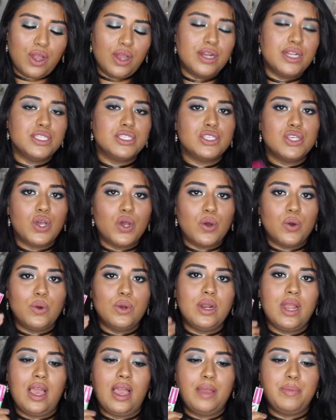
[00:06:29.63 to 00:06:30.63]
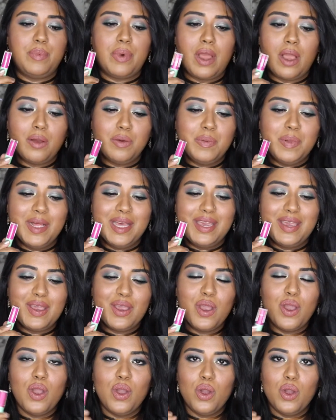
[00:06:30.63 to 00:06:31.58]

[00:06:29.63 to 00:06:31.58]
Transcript: on its own, I probably